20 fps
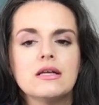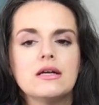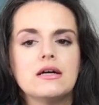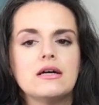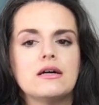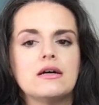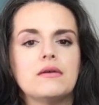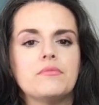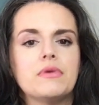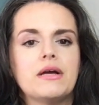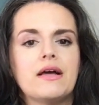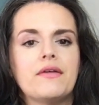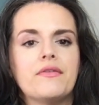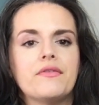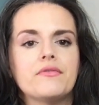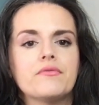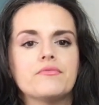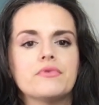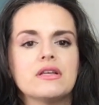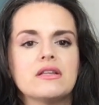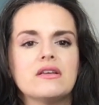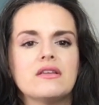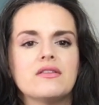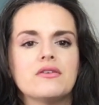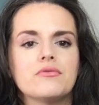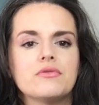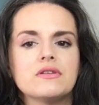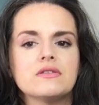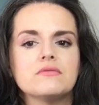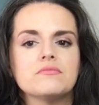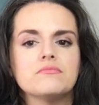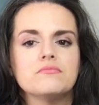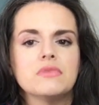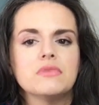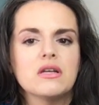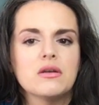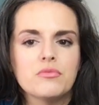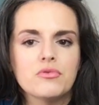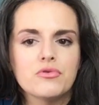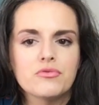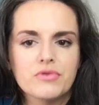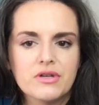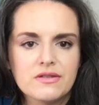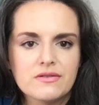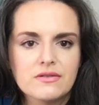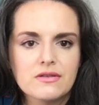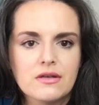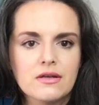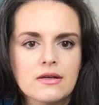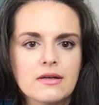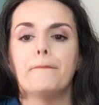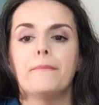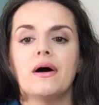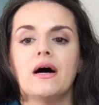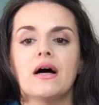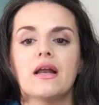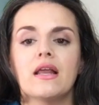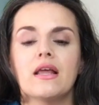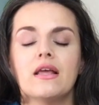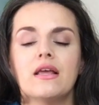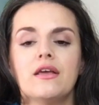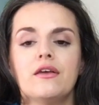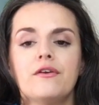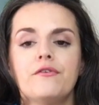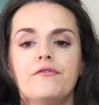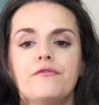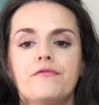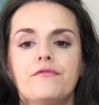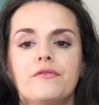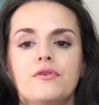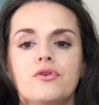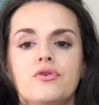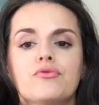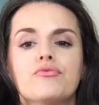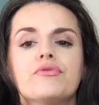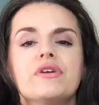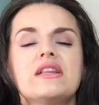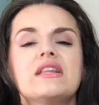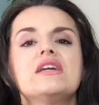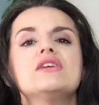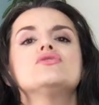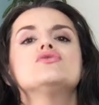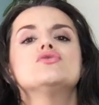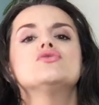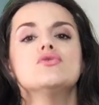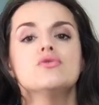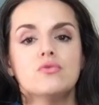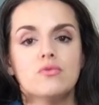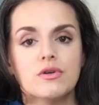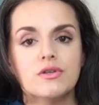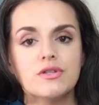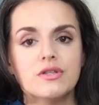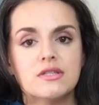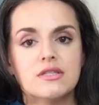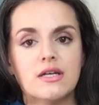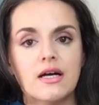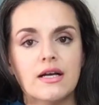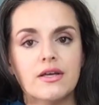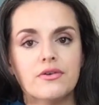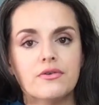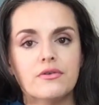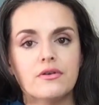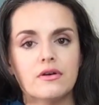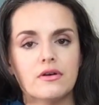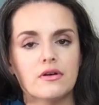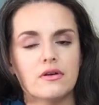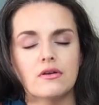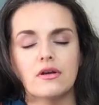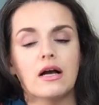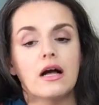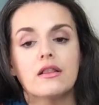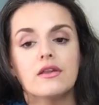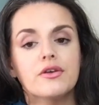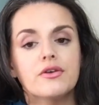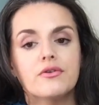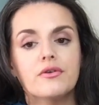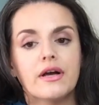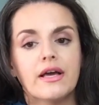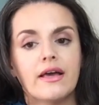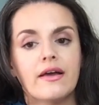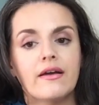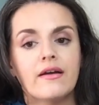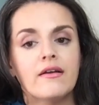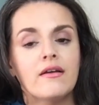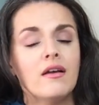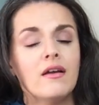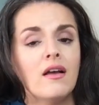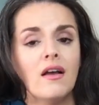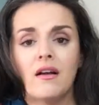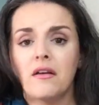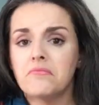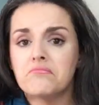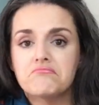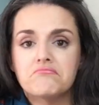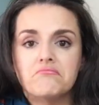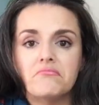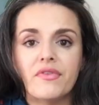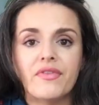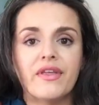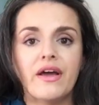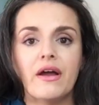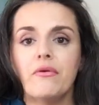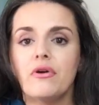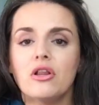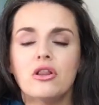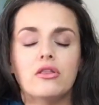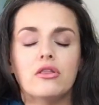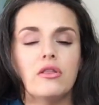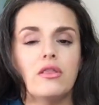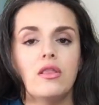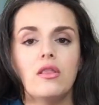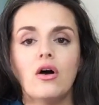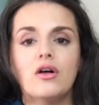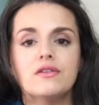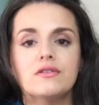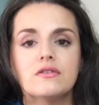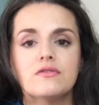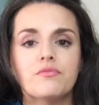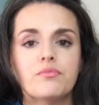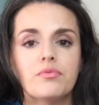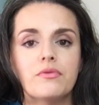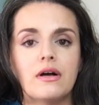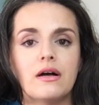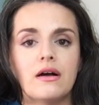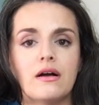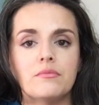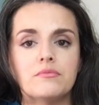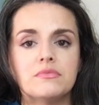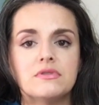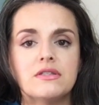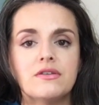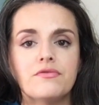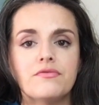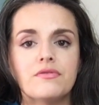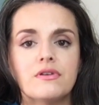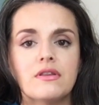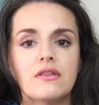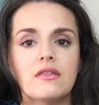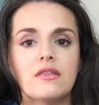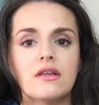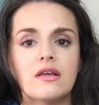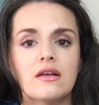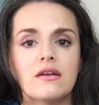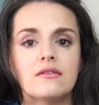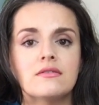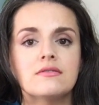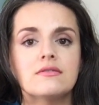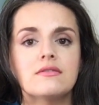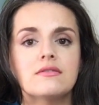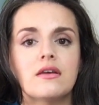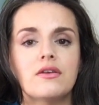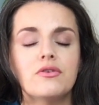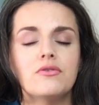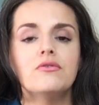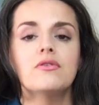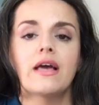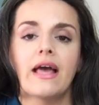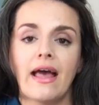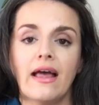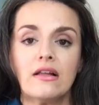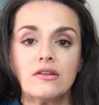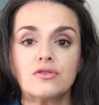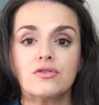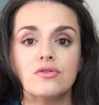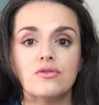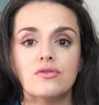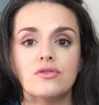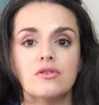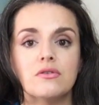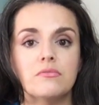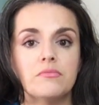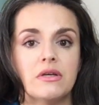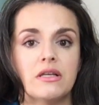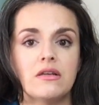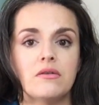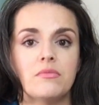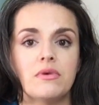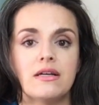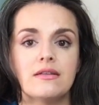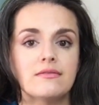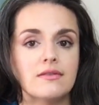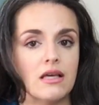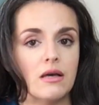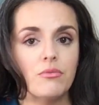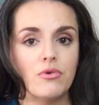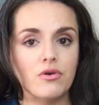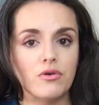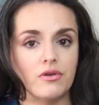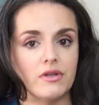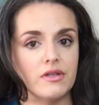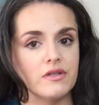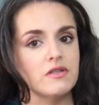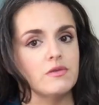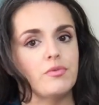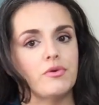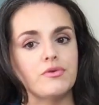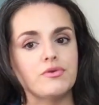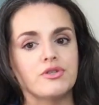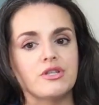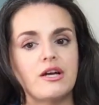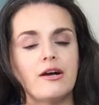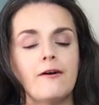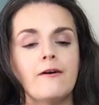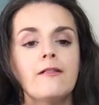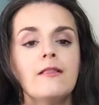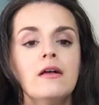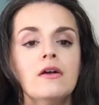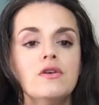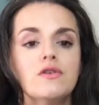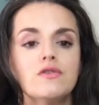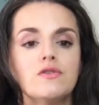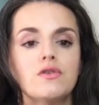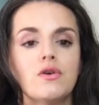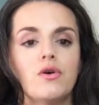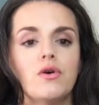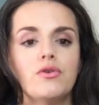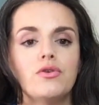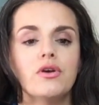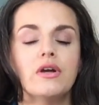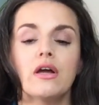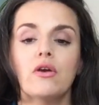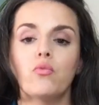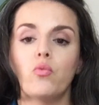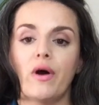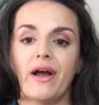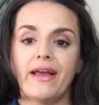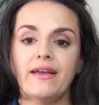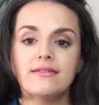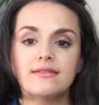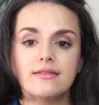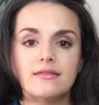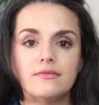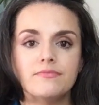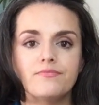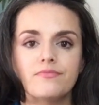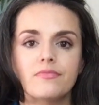and really there is minimal risk. But if you really do want to color your hair, there are lots of different things that you can do to minimize chemical exposure. So you can wait